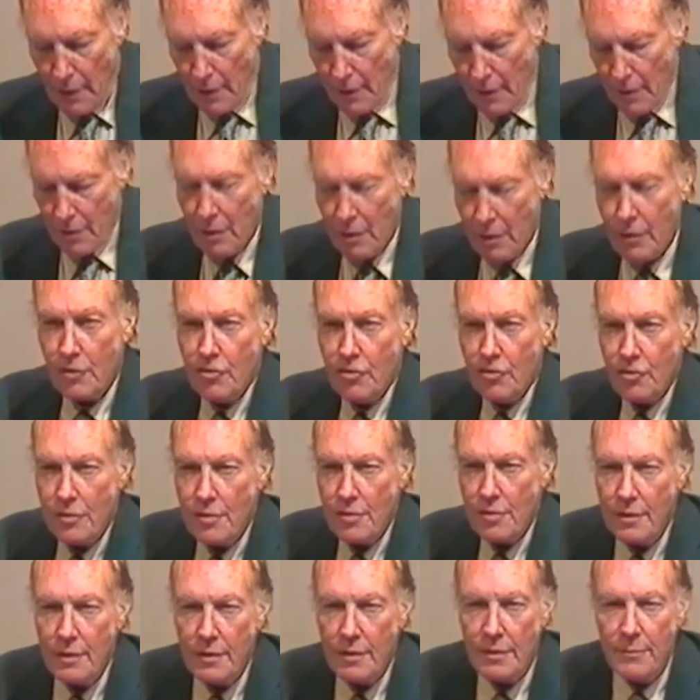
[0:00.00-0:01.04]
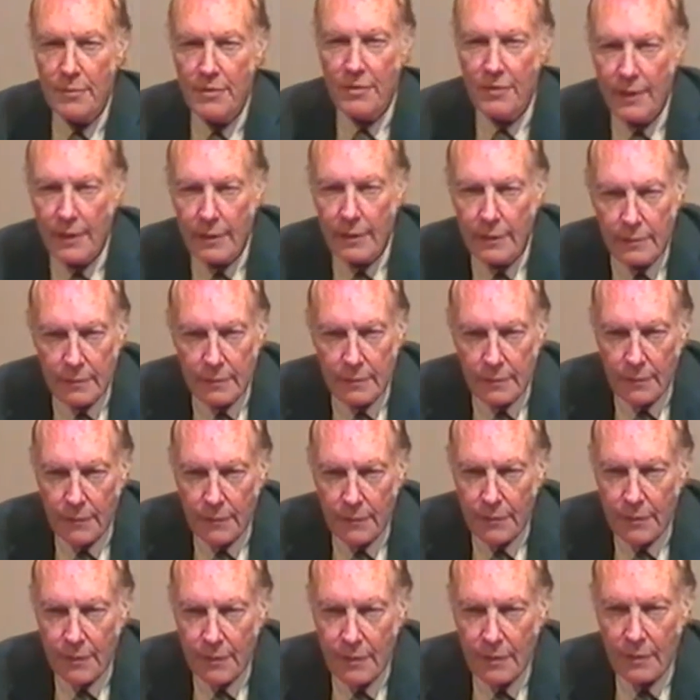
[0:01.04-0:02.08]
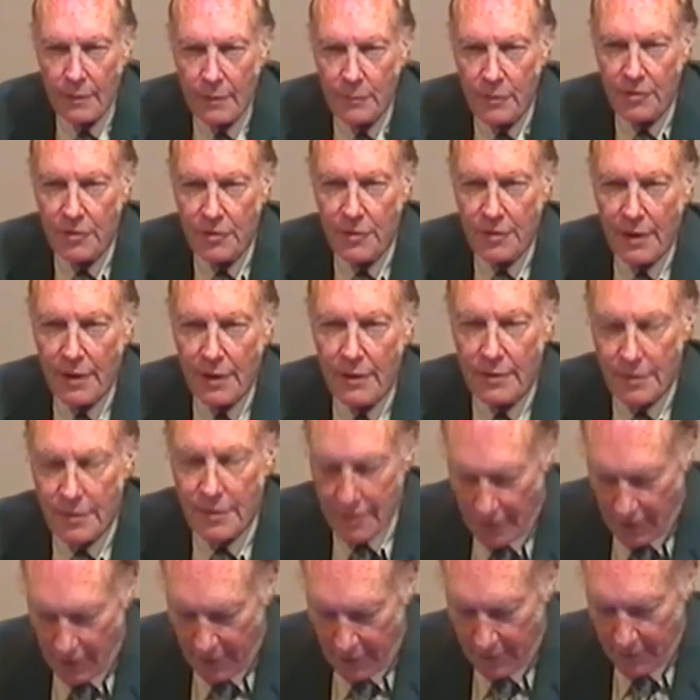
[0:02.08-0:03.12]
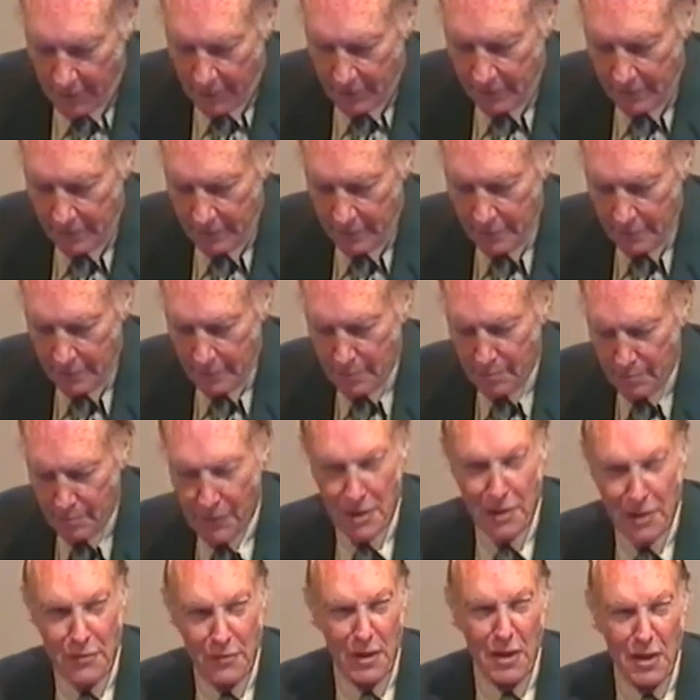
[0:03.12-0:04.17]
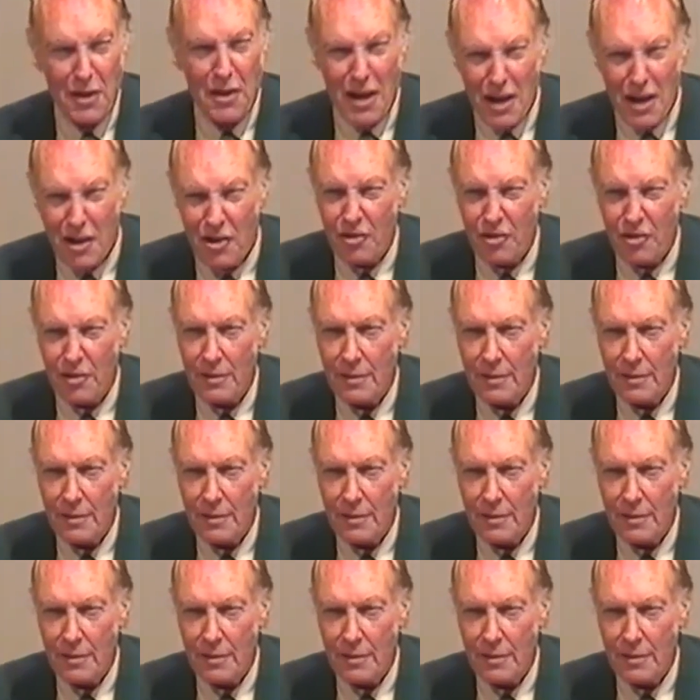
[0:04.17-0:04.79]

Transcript: not just in themselves, which is understandable, but in the nation,